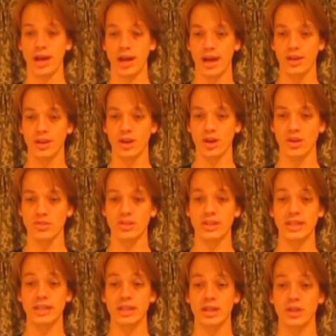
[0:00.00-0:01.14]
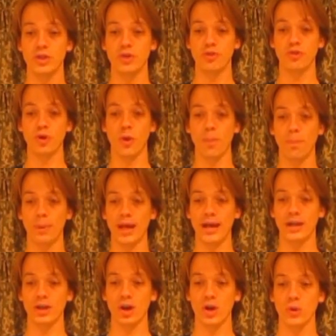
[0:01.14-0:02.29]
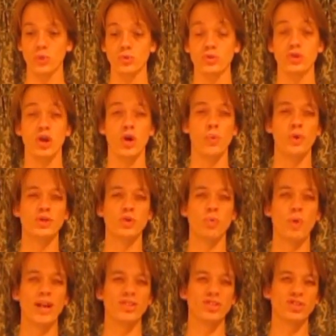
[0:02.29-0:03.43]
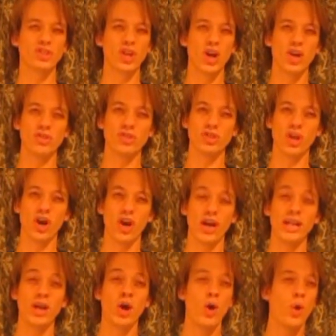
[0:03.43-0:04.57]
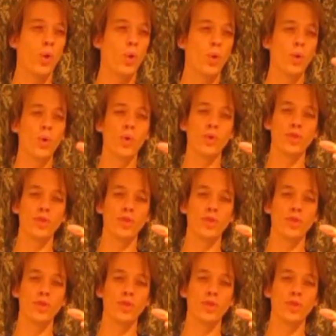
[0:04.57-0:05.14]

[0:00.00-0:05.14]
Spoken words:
And lastly, you've got black holes, which are when stars die, all